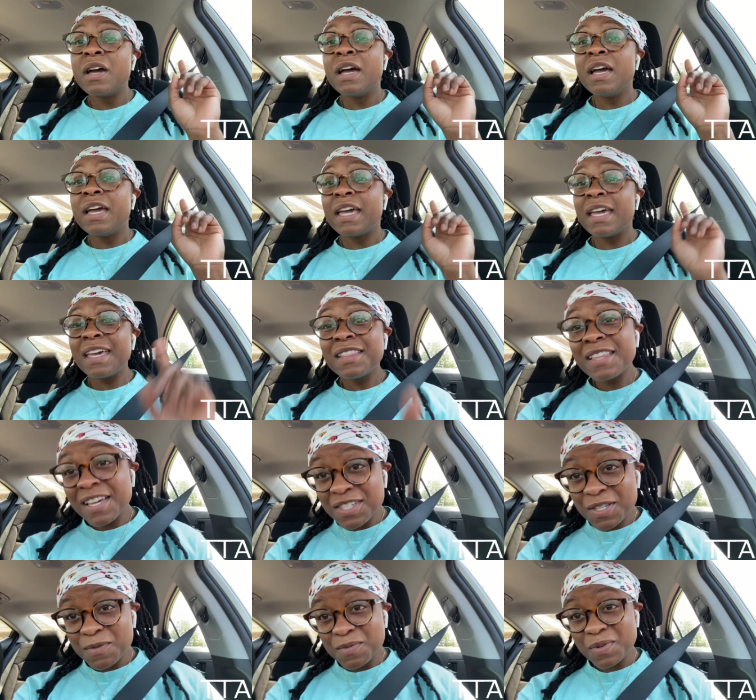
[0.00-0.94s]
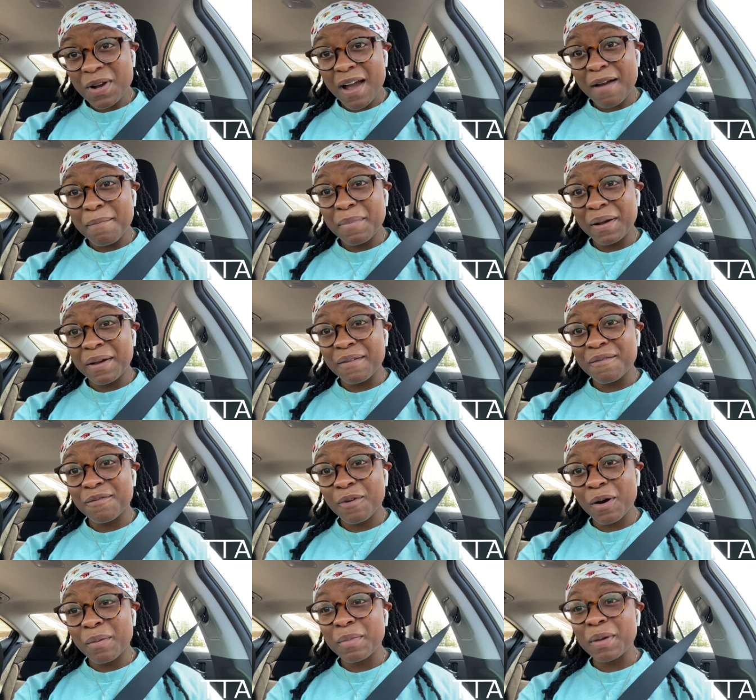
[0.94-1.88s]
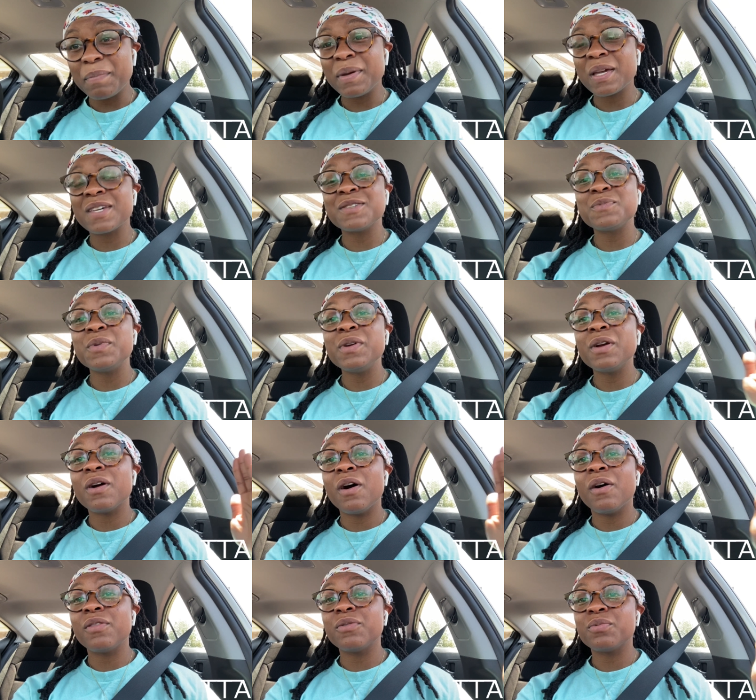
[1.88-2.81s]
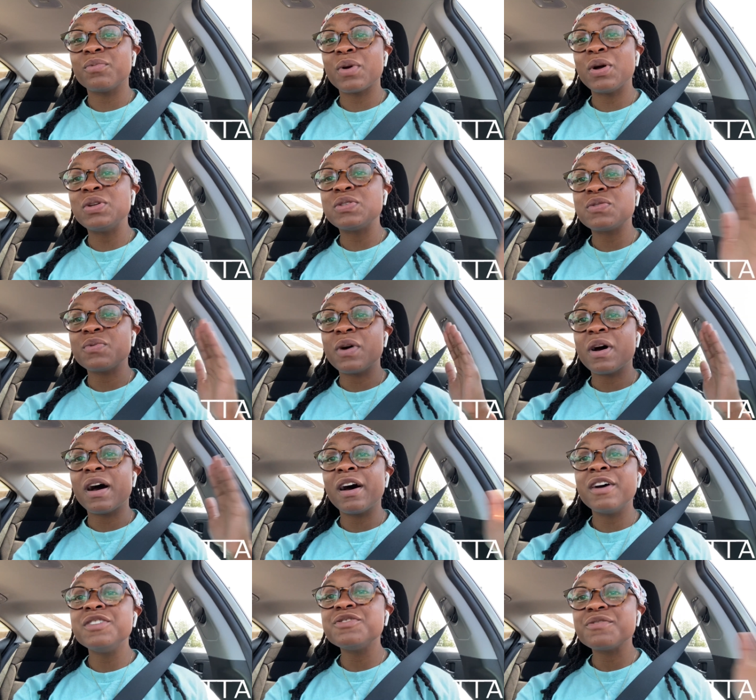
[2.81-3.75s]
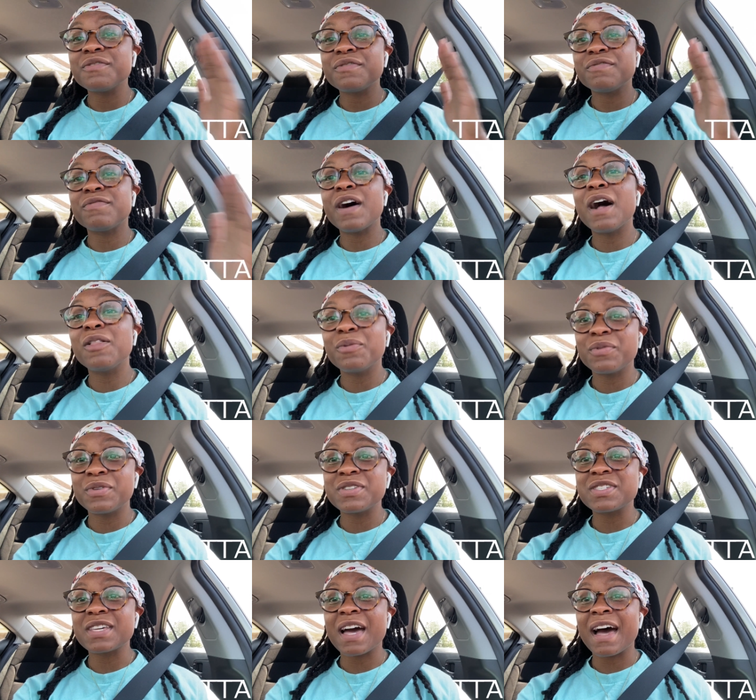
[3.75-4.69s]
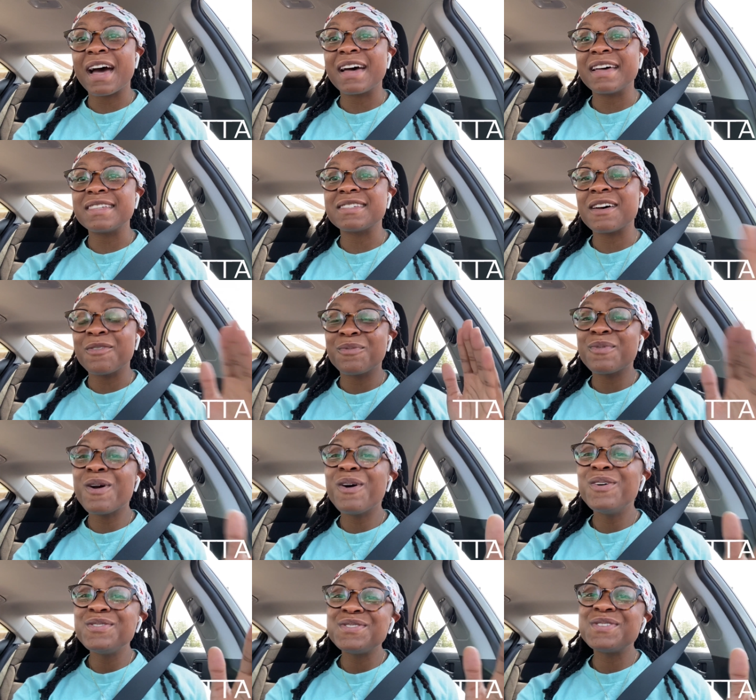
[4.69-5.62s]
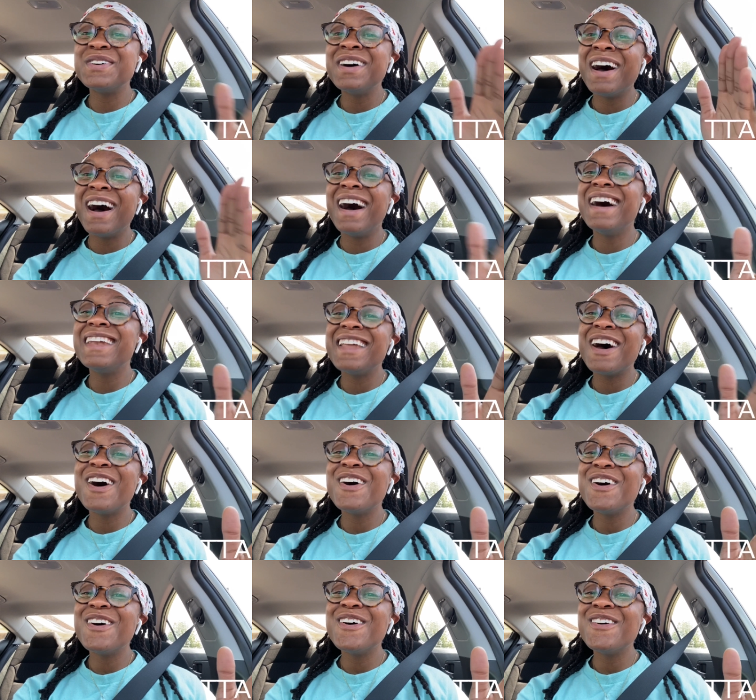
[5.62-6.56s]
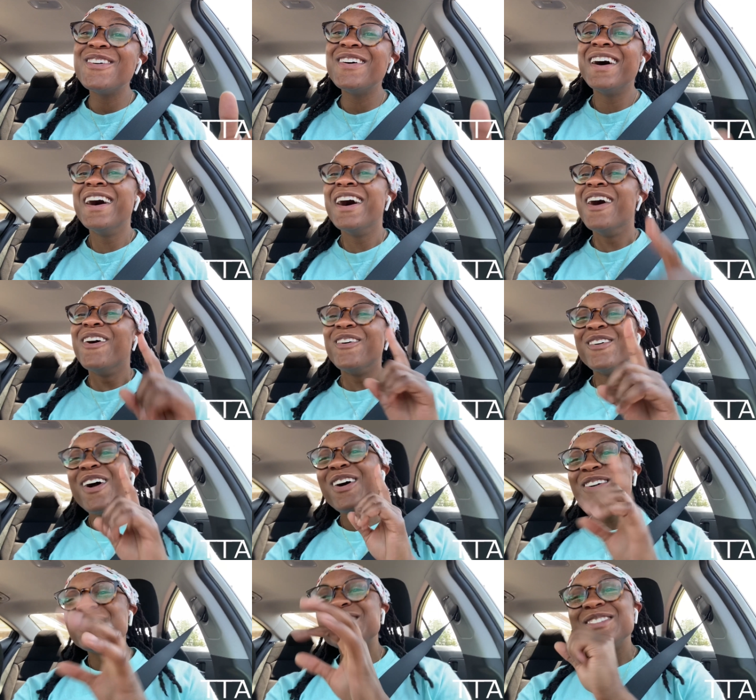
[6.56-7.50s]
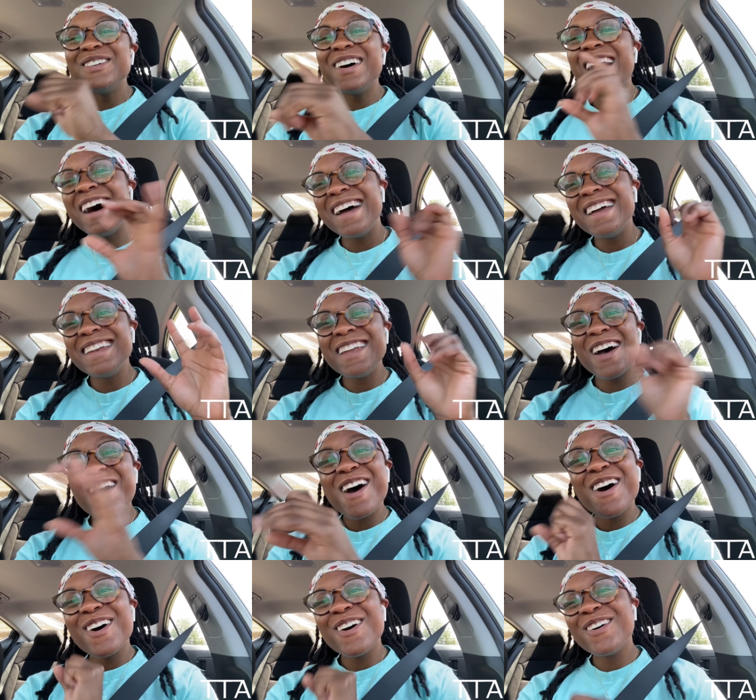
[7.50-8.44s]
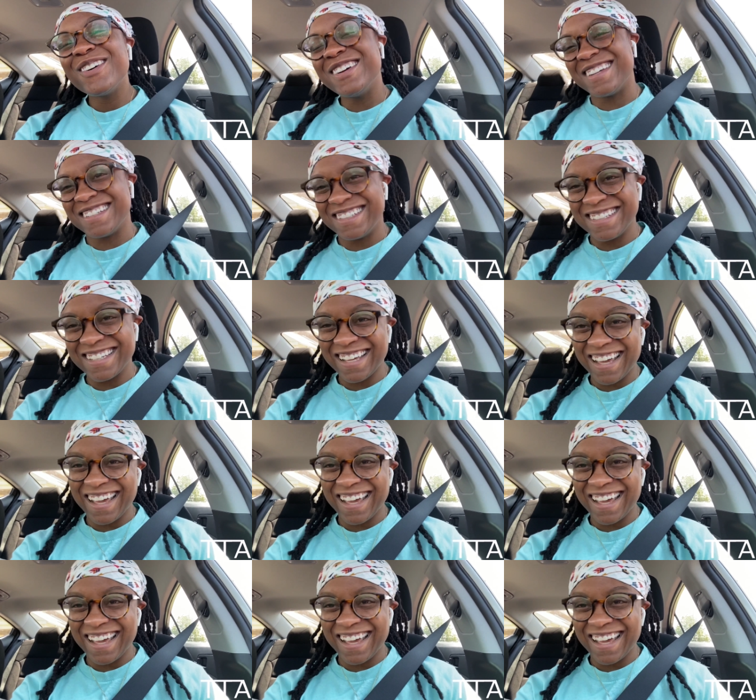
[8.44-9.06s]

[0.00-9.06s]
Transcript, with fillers: hit that subscribe button for me because we are on the road to 100 followers, guys. A road to a hundo, road to a hundo.